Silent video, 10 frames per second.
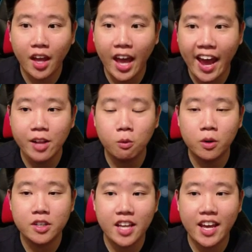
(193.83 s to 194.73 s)

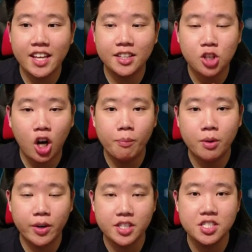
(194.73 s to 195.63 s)
Edward and
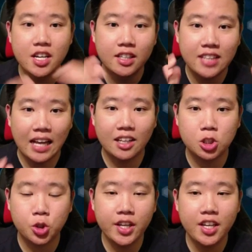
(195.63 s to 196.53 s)
Tomiris talent
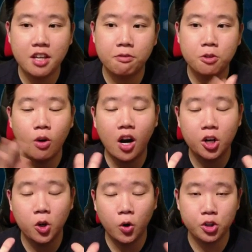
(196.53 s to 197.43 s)
tree. If you are
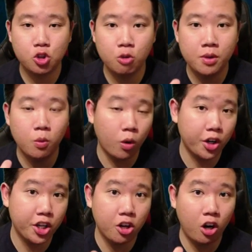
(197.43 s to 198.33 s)
going to be
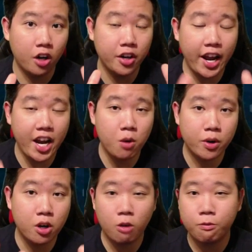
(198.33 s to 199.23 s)
working on
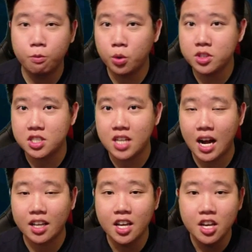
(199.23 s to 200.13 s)
Edward of
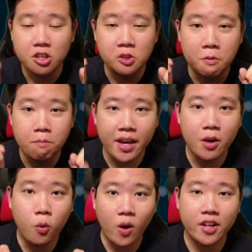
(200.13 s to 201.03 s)
Woodstock, you may
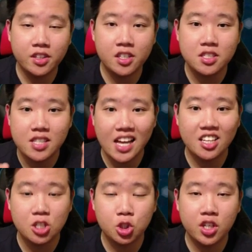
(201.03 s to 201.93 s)
want this
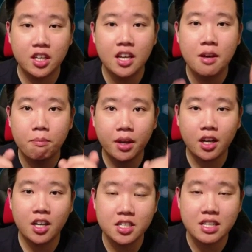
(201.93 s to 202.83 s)
talent tree
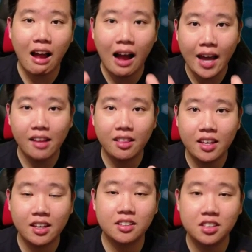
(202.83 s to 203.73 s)
because I
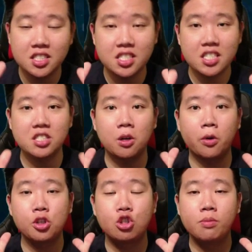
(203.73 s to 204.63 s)
think this is
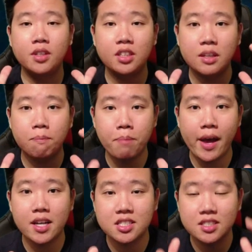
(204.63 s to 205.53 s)
going to be the
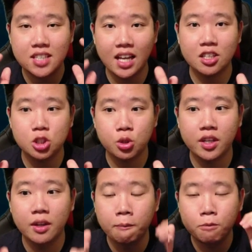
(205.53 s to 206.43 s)
best talent tree
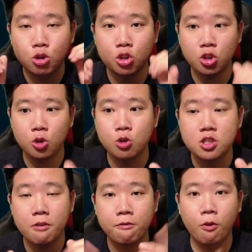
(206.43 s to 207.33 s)
to use
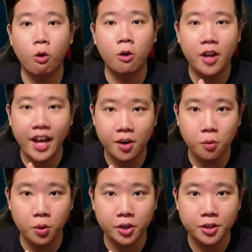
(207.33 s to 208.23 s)
for
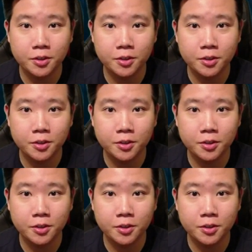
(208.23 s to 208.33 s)
Edward.